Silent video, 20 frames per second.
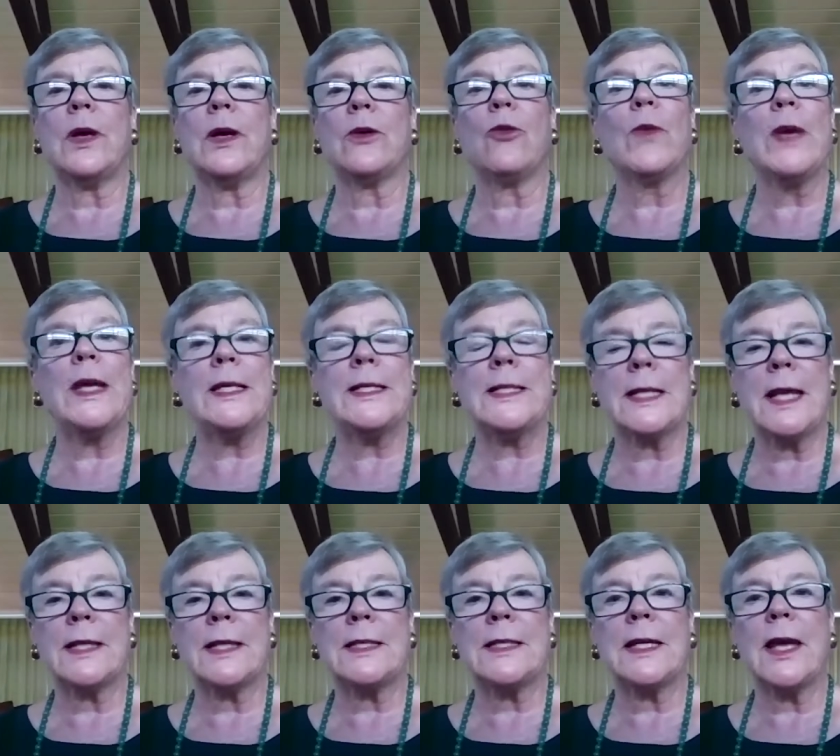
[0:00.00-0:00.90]
agreed to
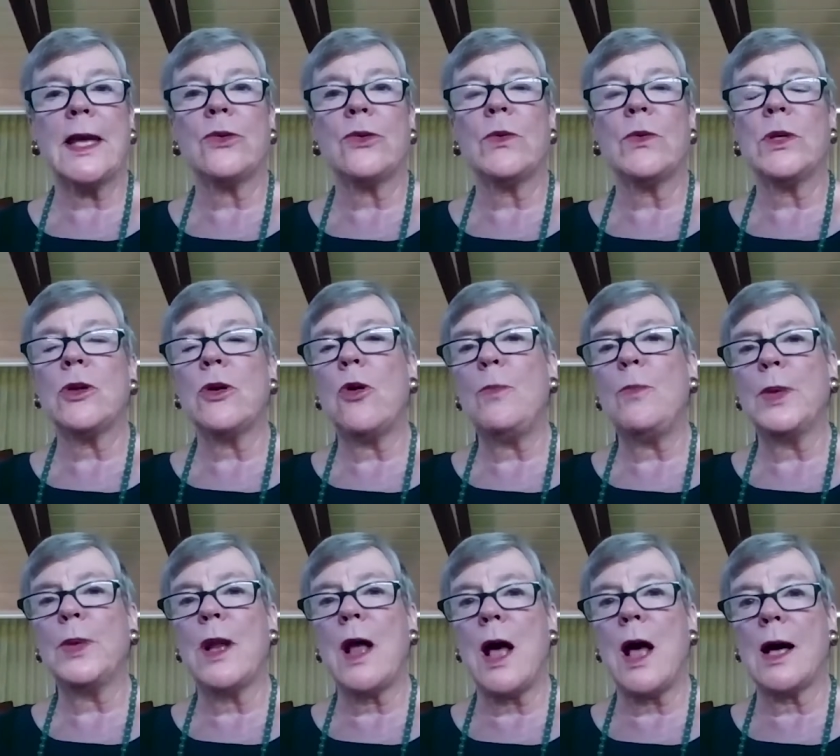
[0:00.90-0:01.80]
get together in
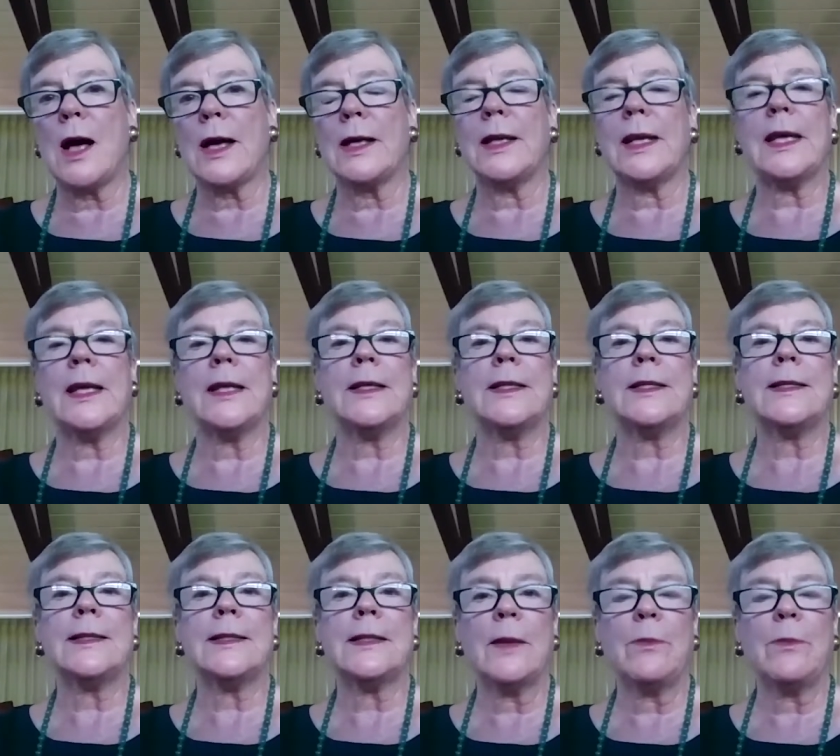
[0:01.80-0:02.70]
Copenhagen in
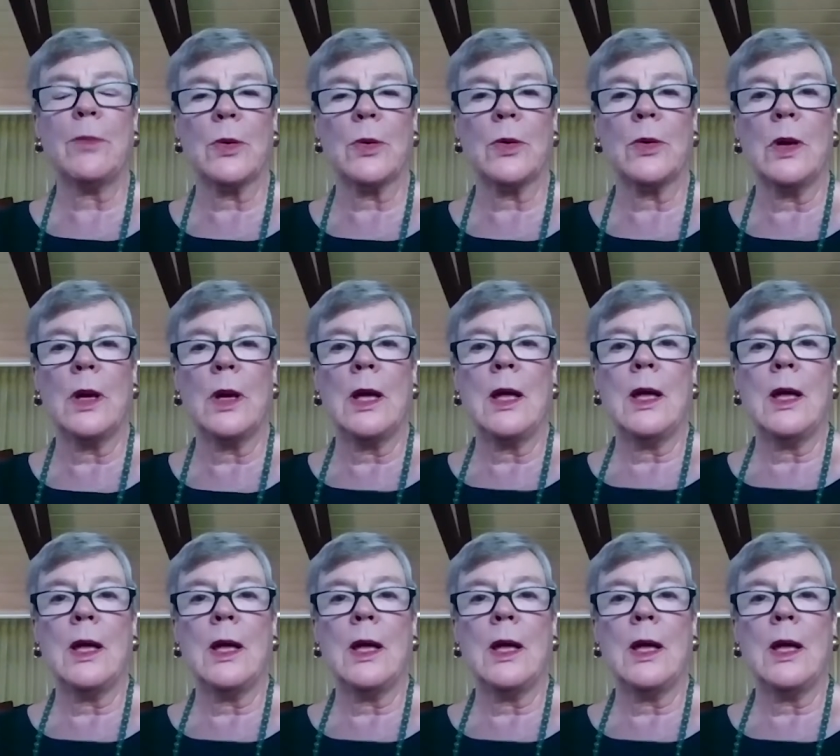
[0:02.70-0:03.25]
December